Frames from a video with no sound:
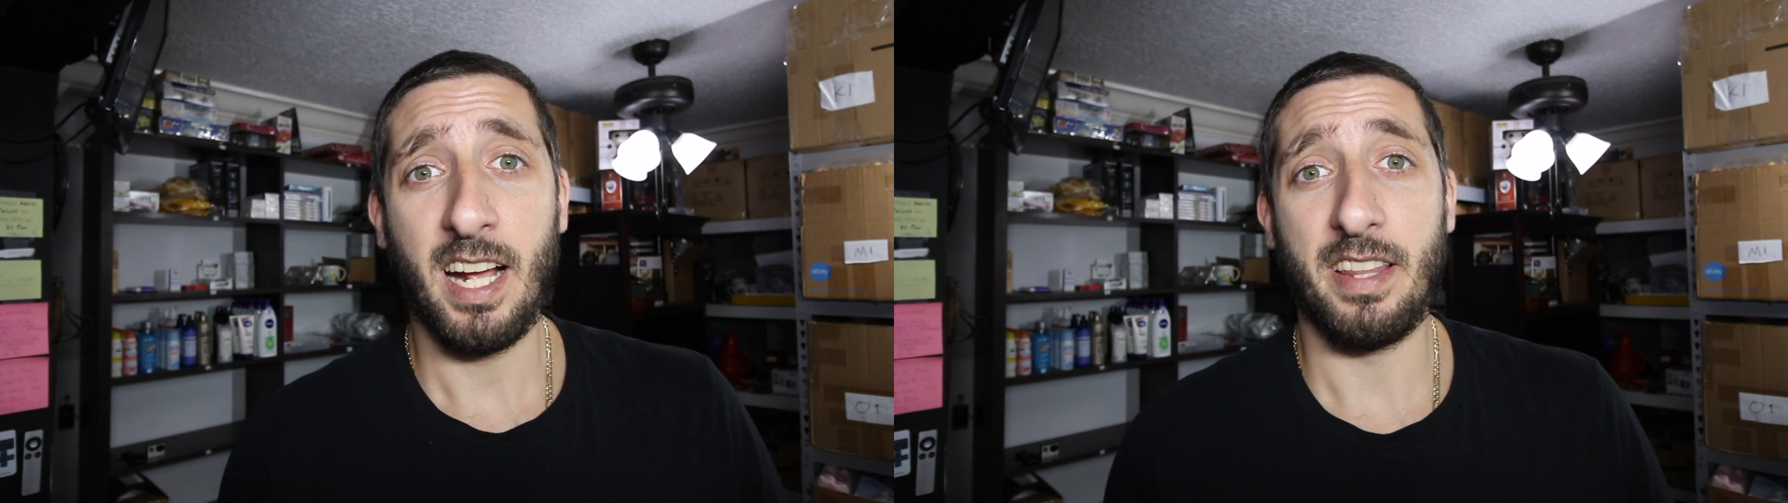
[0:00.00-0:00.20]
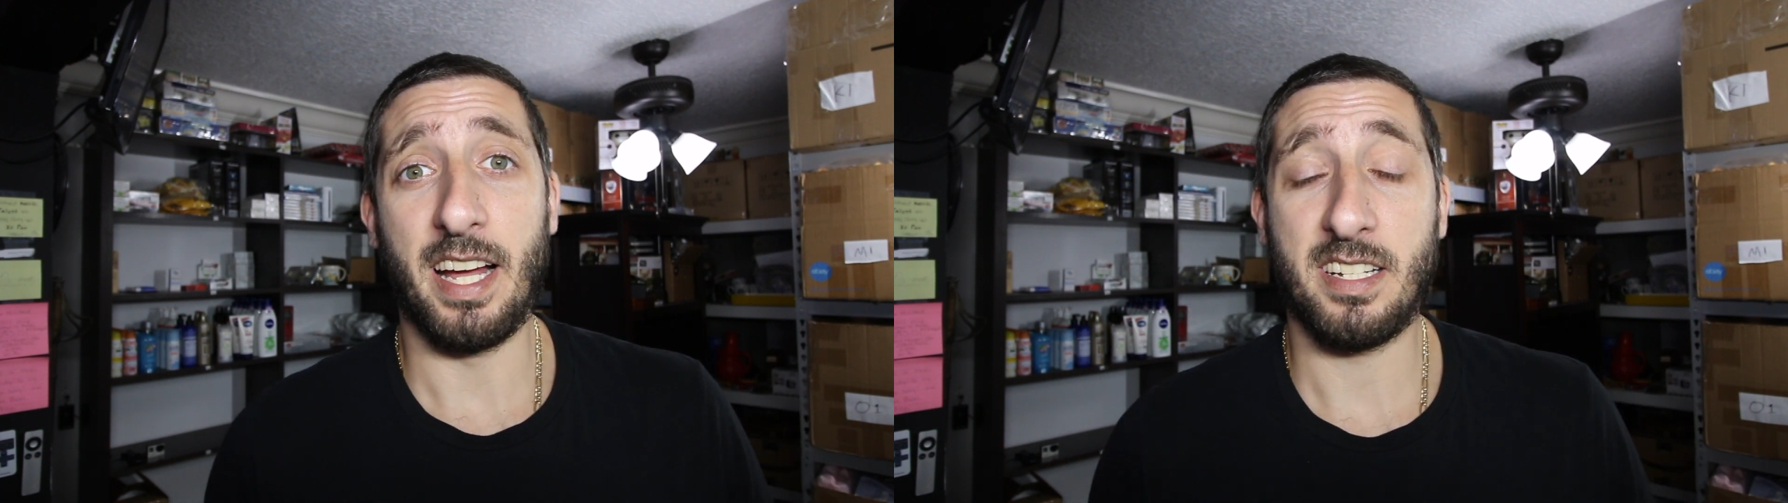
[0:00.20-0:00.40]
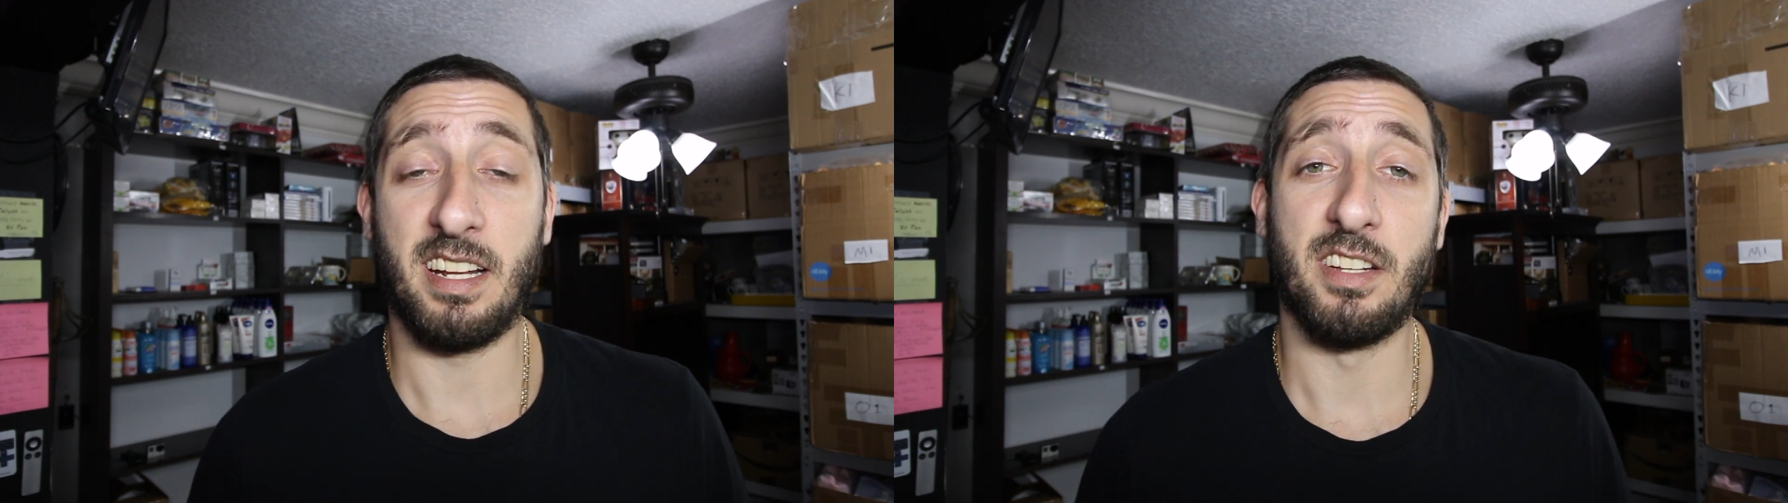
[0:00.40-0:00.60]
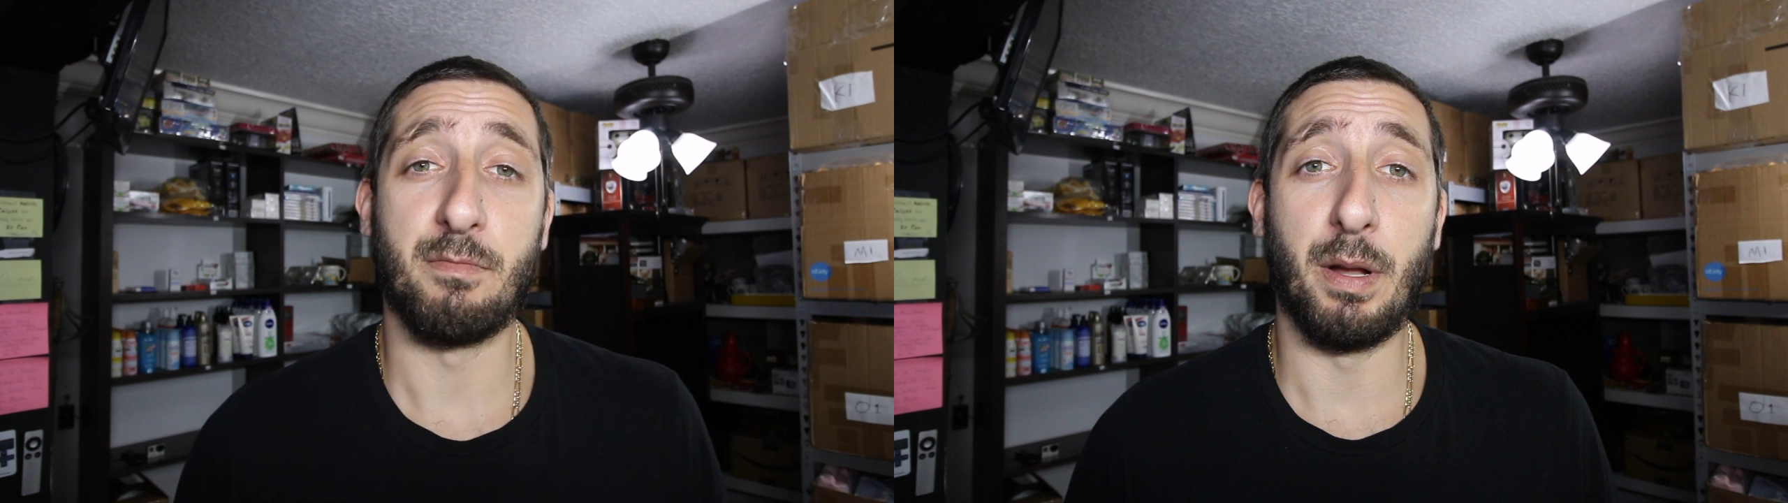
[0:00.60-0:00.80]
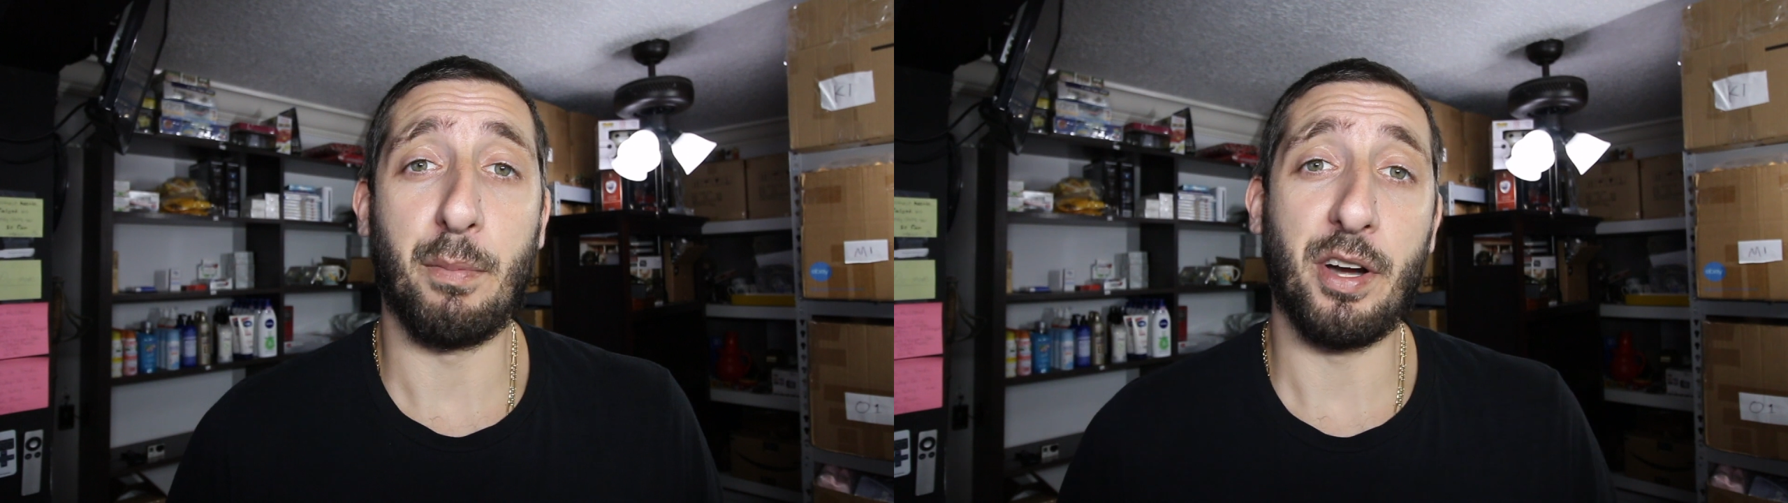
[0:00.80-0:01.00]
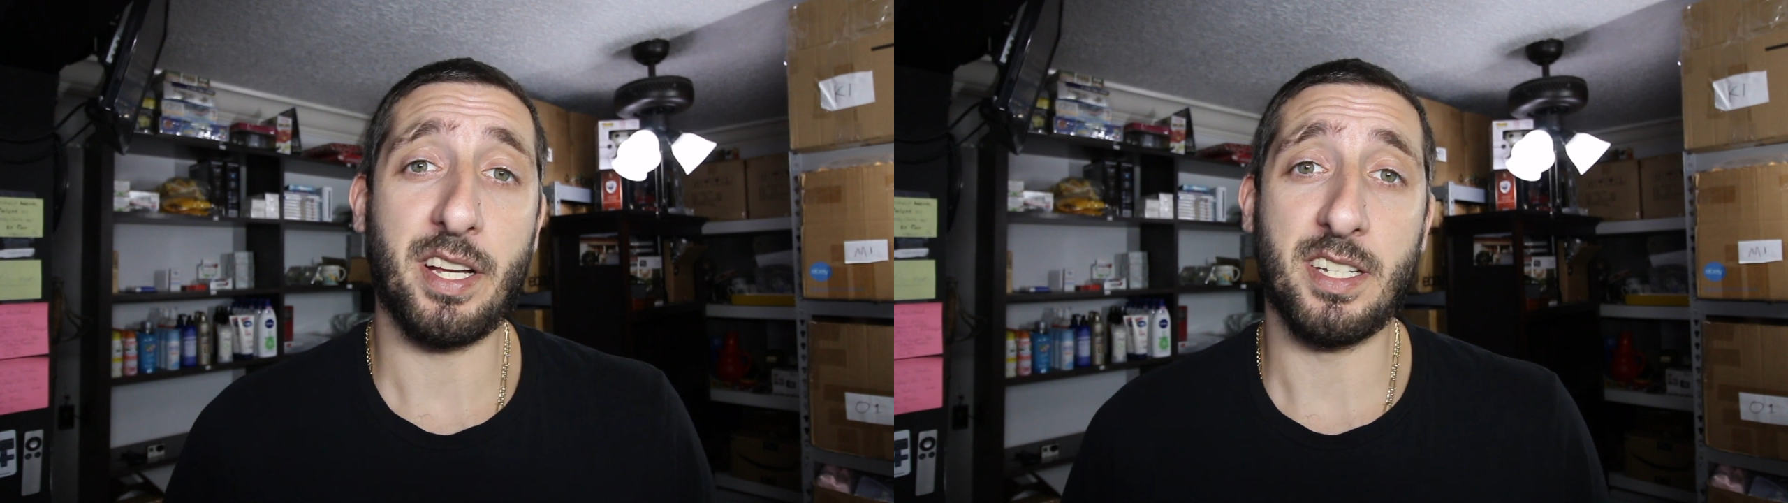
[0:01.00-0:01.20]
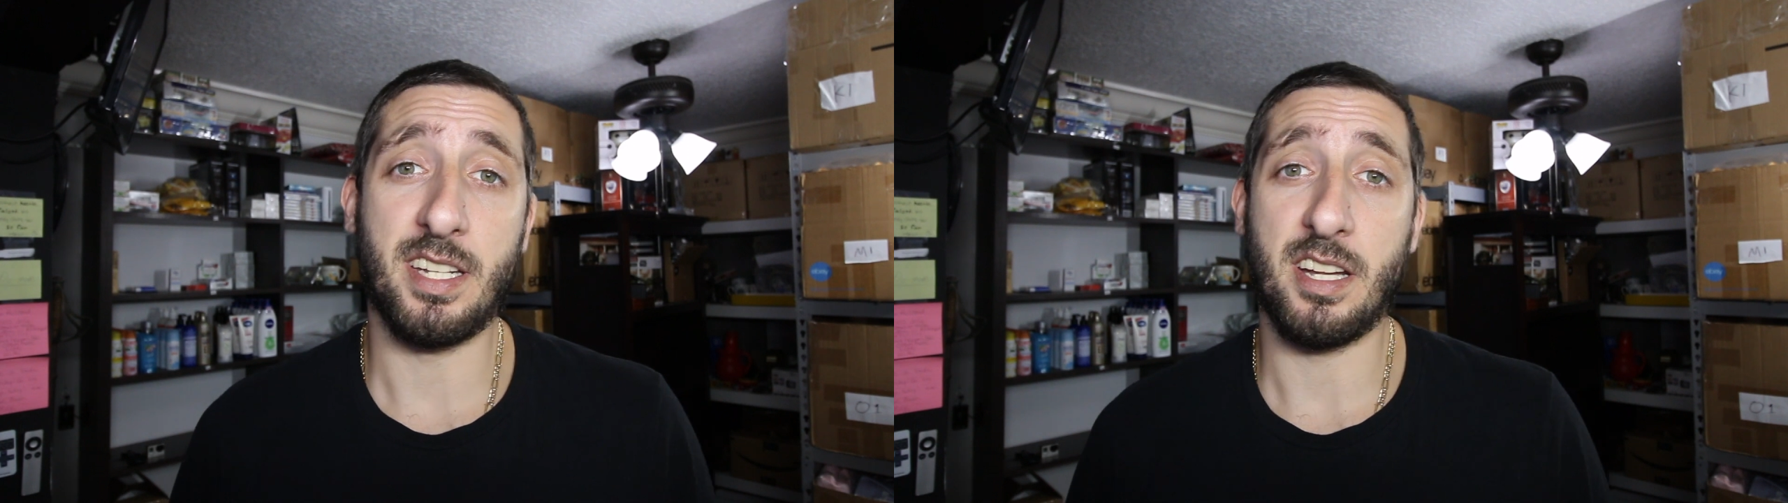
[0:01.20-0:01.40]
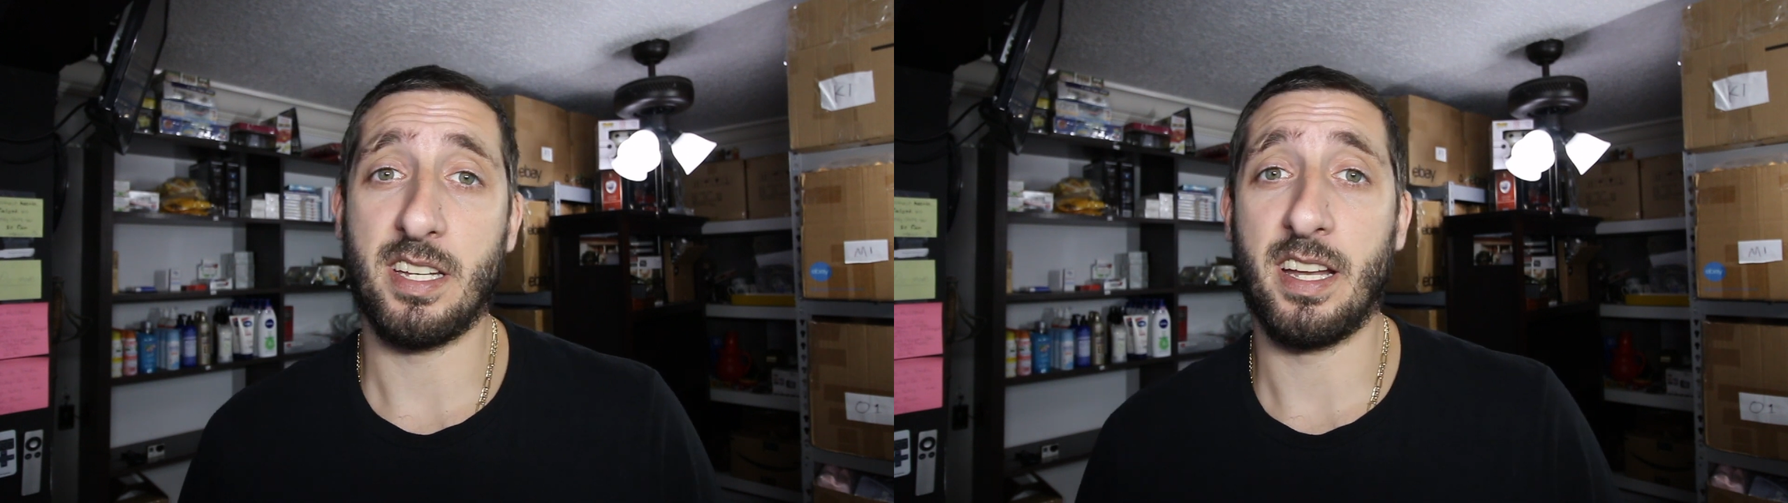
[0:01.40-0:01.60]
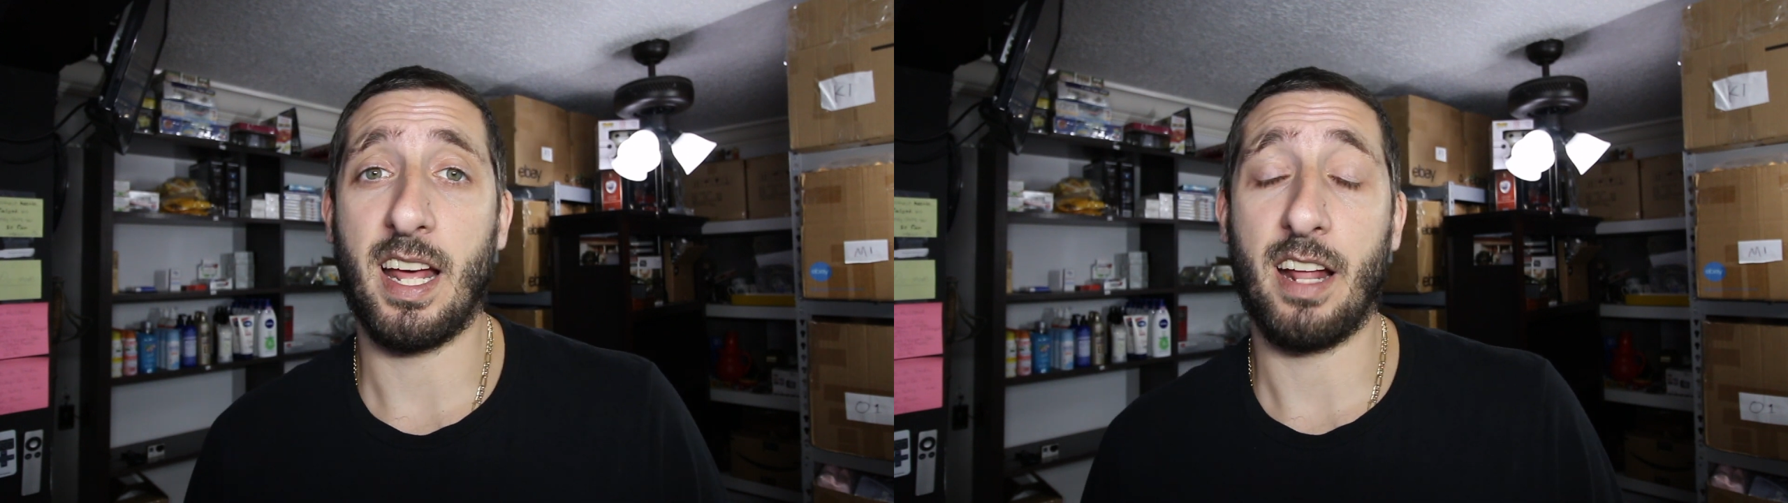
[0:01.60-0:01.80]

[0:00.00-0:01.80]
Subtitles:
that sales have been pretty consistent,